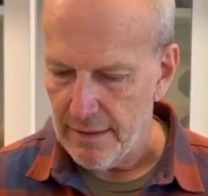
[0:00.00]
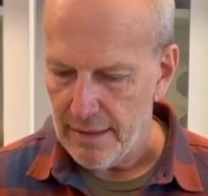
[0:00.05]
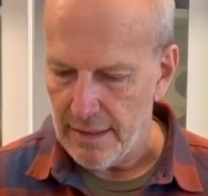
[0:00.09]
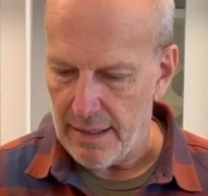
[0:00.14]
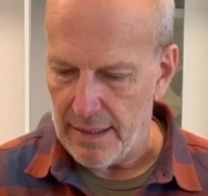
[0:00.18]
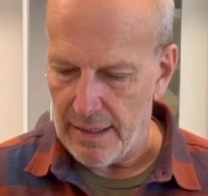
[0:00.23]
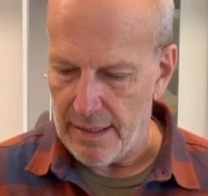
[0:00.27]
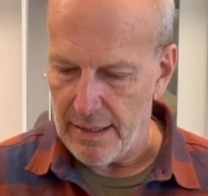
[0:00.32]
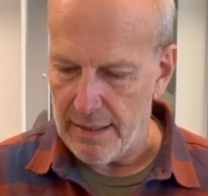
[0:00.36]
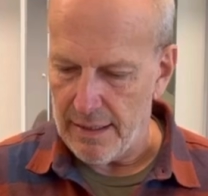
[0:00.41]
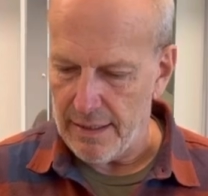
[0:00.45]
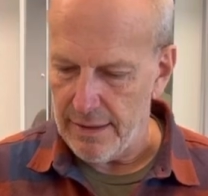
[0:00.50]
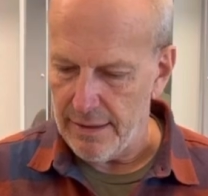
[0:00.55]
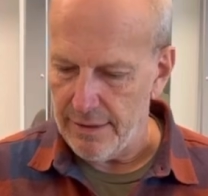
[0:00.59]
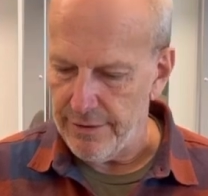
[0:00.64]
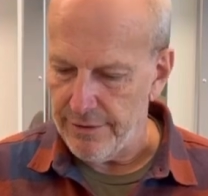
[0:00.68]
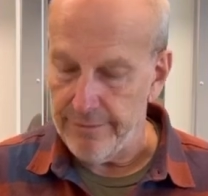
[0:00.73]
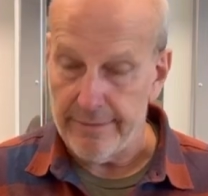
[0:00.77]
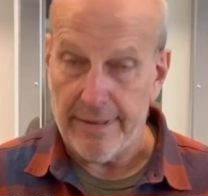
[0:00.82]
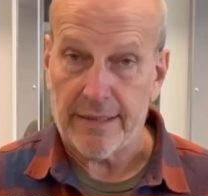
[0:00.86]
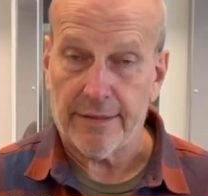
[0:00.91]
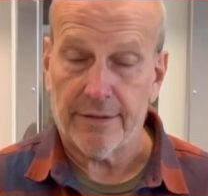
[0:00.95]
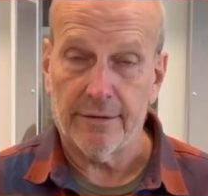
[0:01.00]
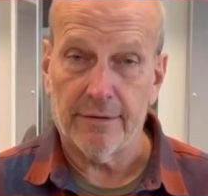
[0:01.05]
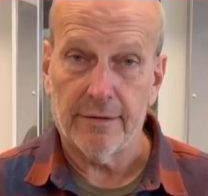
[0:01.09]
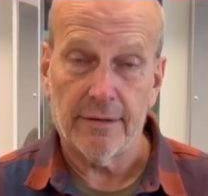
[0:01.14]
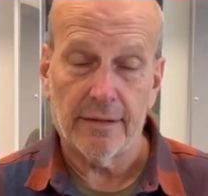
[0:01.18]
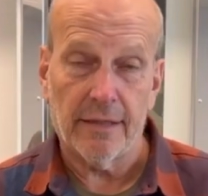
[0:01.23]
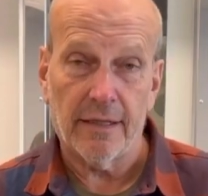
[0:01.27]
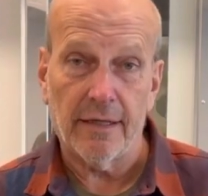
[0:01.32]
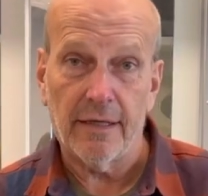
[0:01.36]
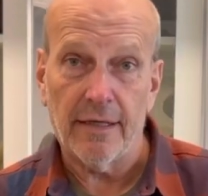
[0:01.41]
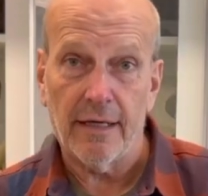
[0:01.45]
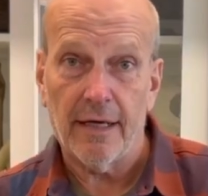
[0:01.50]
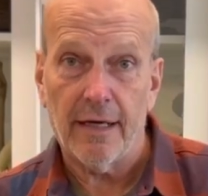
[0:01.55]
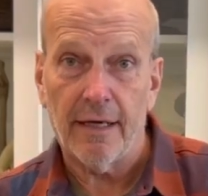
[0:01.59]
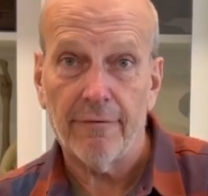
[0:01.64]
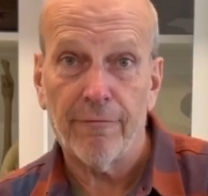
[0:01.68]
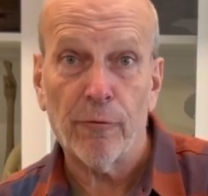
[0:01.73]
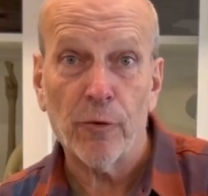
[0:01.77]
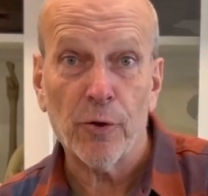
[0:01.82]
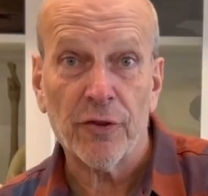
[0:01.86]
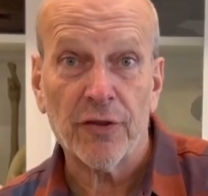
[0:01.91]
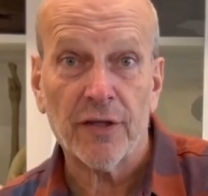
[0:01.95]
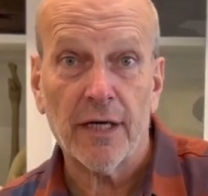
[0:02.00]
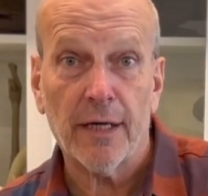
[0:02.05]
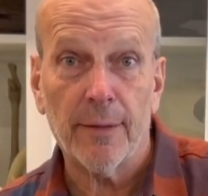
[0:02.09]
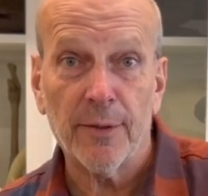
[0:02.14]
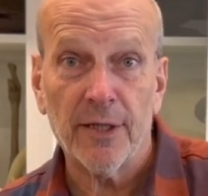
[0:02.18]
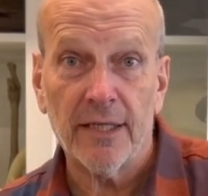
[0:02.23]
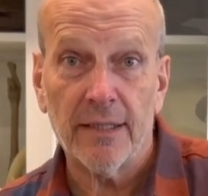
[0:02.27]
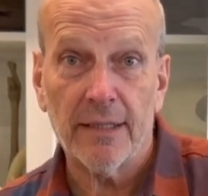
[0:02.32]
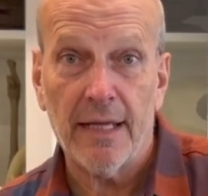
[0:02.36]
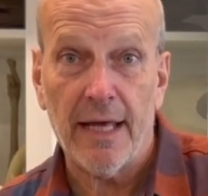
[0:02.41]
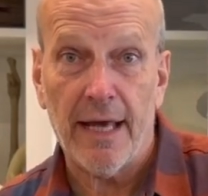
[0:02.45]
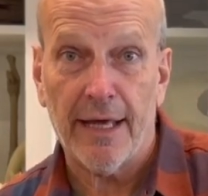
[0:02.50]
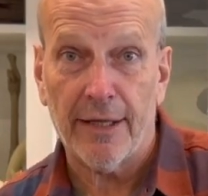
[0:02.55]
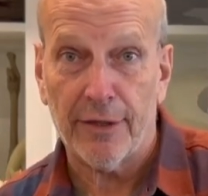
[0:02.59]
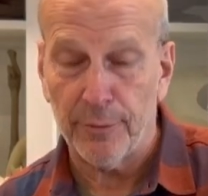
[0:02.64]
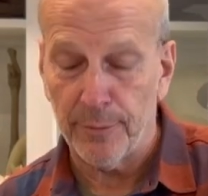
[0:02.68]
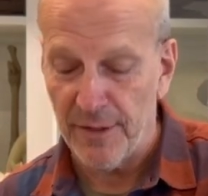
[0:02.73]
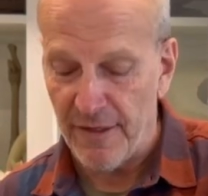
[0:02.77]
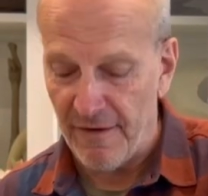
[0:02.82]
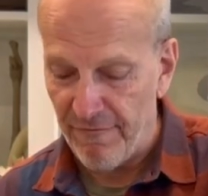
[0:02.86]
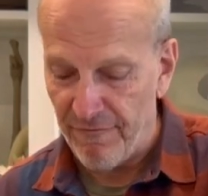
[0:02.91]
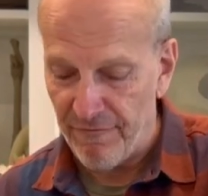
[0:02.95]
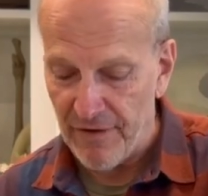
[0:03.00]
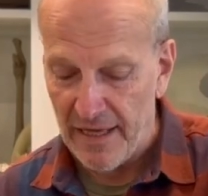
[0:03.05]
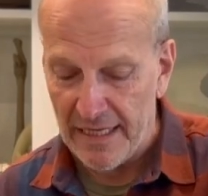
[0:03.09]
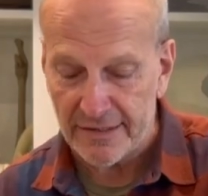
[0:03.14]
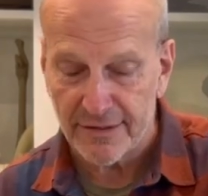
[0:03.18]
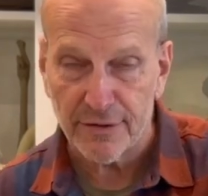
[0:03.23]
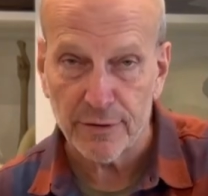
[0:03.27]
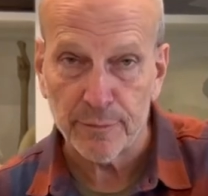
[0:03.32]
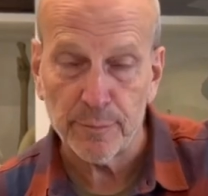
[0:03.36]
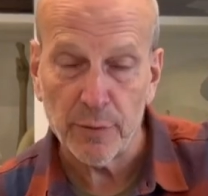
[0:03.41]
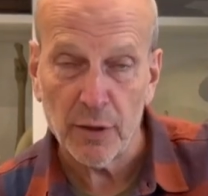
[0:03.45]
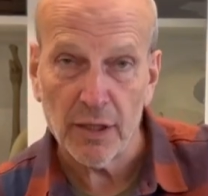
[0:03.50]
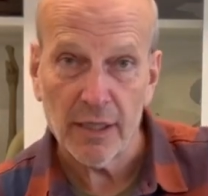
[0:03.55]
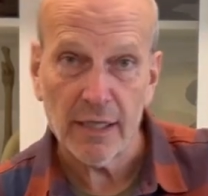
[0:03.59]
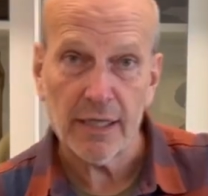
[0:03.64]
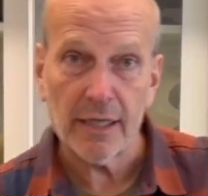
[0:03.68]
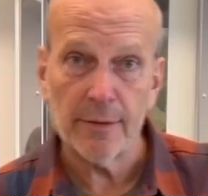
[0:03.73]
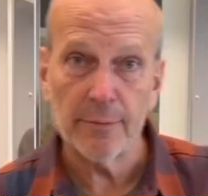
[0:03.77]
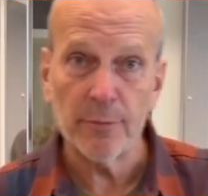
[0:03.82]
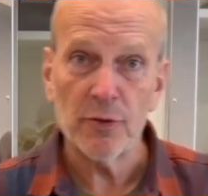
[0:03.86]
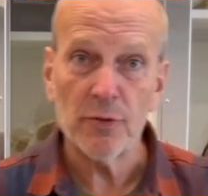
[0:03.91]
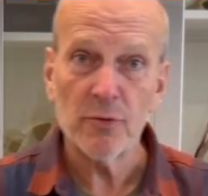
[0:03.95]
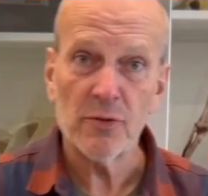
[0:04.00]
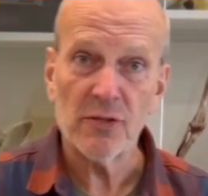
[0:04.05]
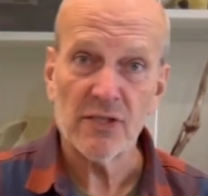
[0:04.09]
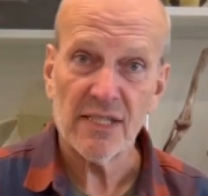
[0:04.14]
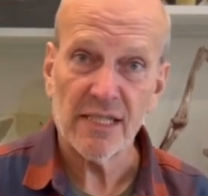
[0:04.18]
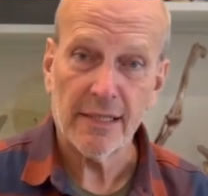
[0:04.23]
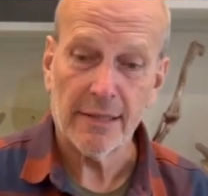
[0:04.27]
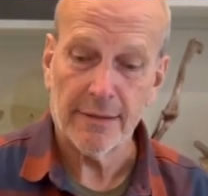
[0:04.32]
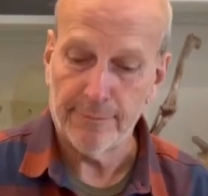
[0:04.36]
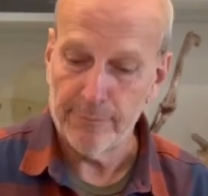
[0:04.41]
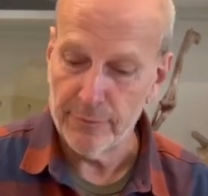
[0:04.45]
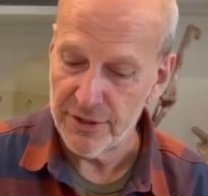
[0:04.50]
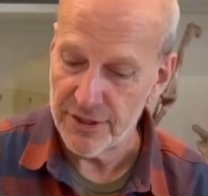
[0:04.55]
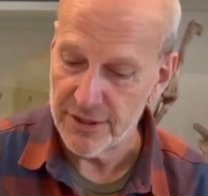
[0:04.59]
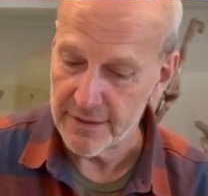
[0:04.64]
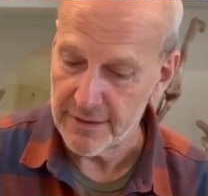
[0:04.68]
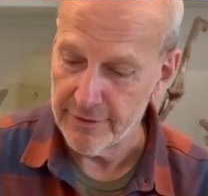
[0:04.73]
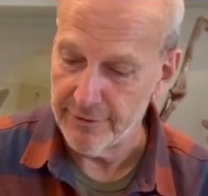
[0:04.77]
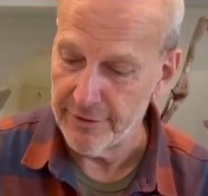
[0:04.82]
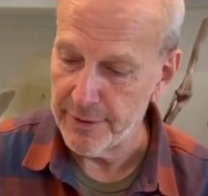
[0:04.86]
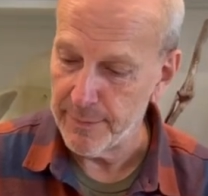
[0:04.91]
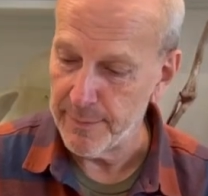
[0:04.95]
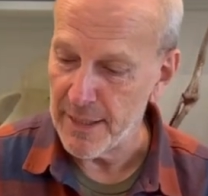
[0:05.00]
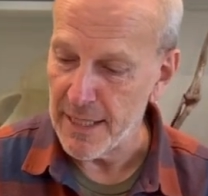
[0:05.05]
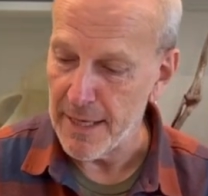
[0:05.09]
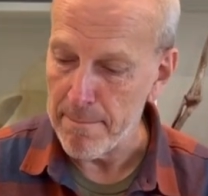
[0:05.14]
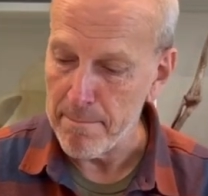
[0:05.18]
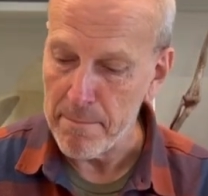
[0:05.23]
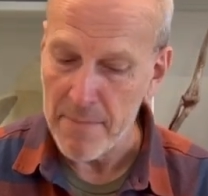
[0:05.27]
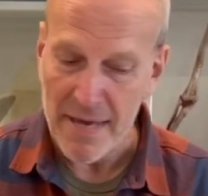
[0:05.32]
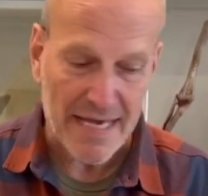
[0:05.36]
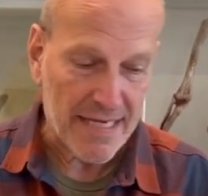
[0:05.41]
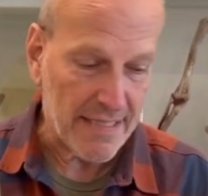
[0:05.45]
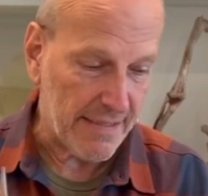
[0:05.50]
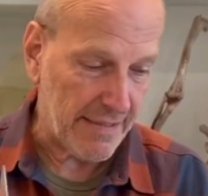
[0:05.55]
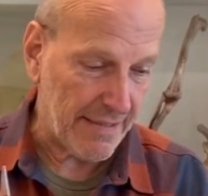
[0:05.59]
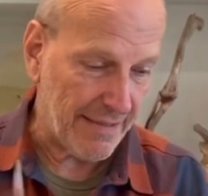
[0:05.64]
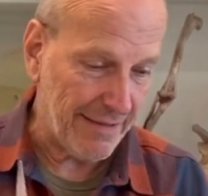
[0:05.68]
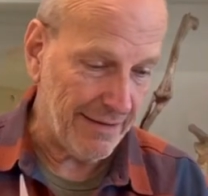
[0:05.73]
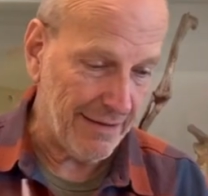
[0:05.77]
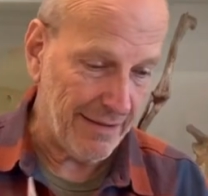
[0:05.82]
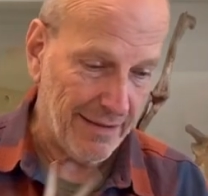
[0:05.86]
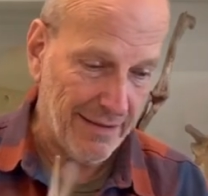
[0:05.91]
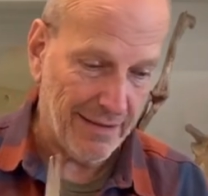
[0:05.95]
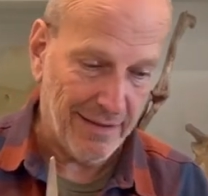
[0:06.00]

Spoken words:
and director of the forthcoming Edelman Fossil Park Museum, which is going to be amazing